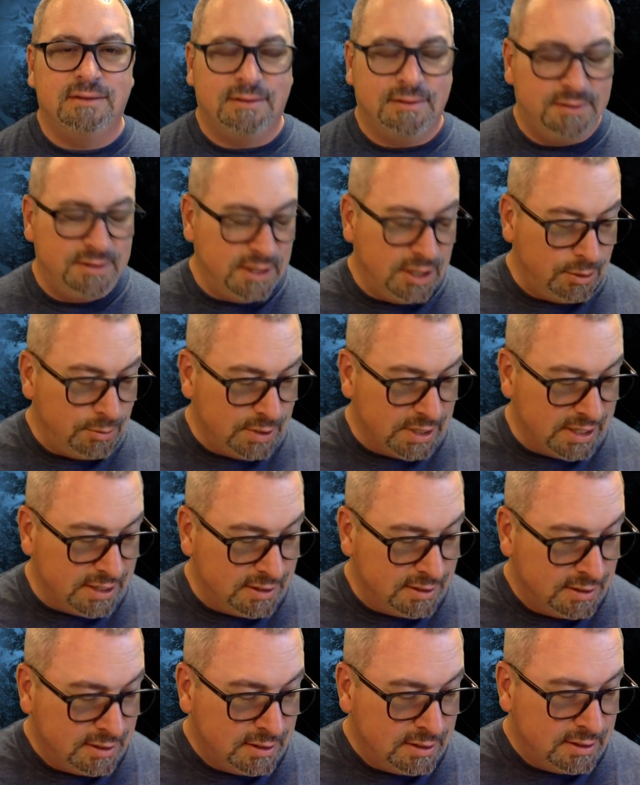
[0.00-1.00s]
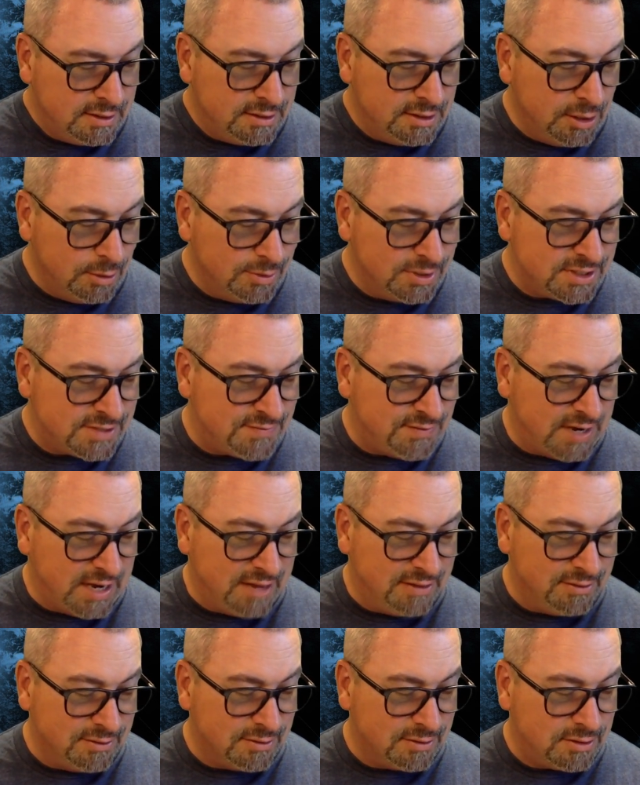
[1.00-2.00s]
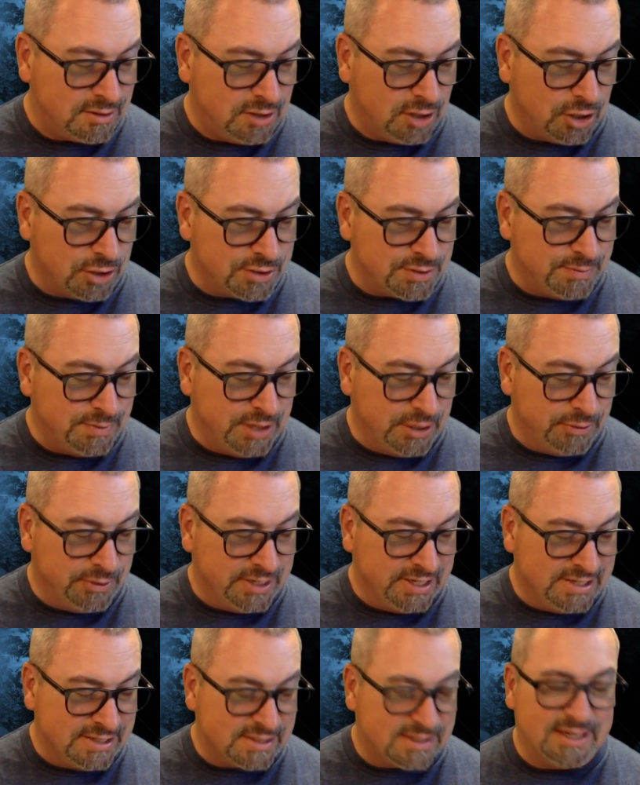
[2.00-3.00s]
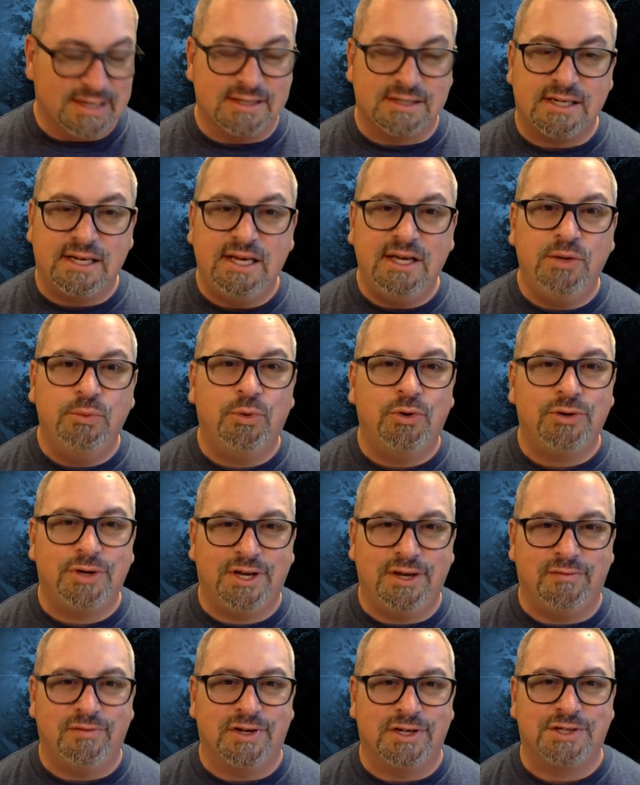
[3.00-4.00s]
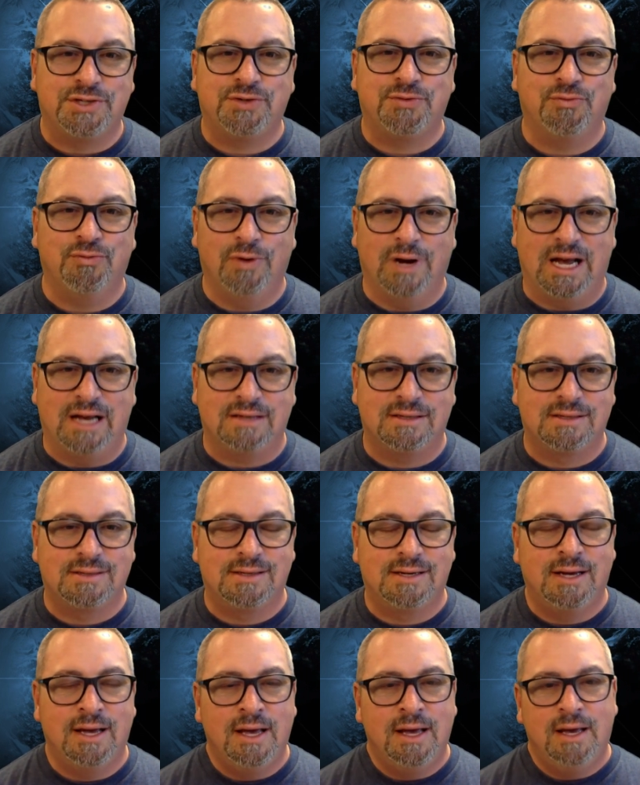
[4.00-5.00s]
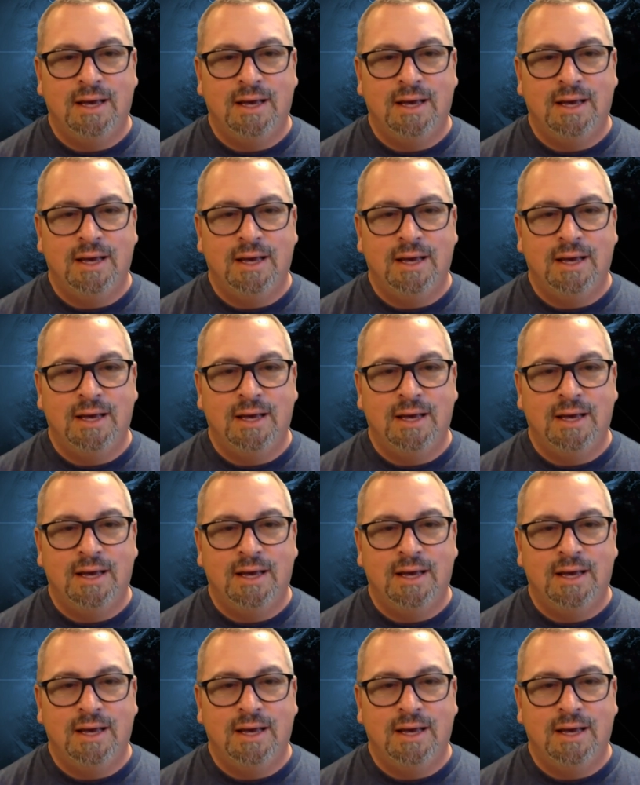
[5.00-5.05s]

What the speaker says: Noah's father calls him Noah and says, he will give us rest.